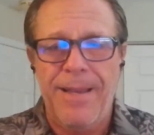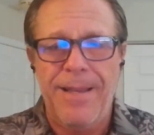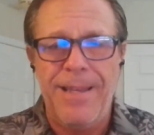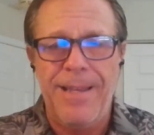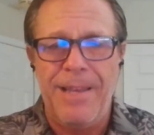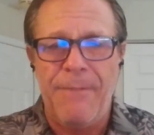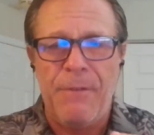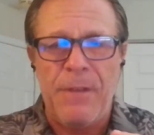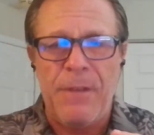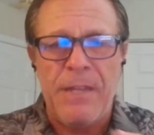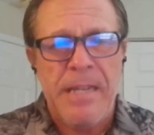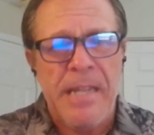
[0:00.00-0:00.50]

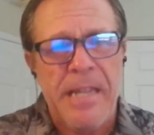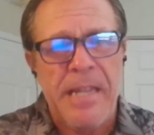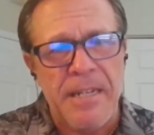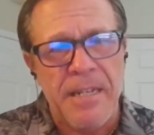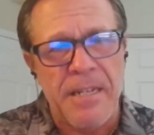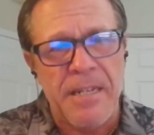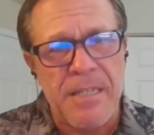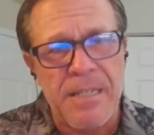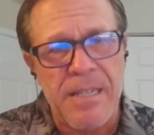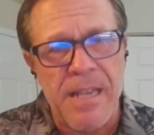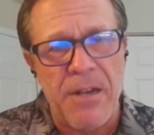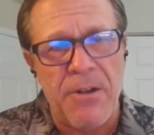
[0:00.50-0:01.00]
If you need to
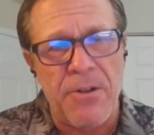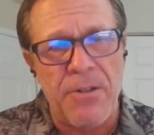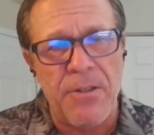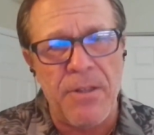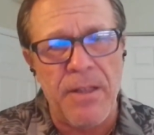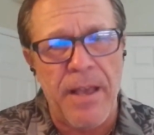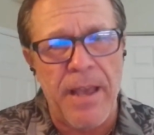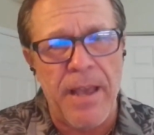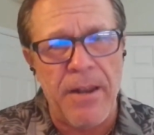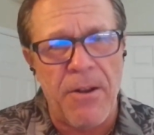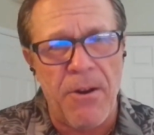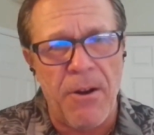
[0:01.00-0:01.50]
sell
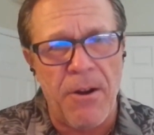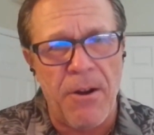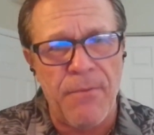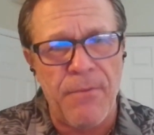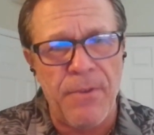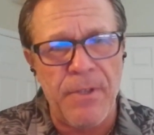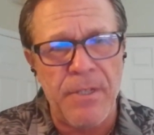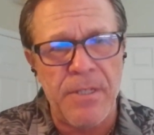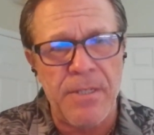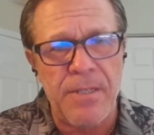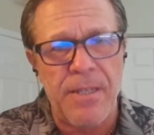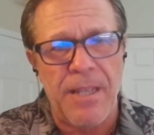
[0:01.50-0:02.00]
at
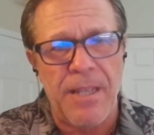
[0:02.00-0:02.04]
harvest,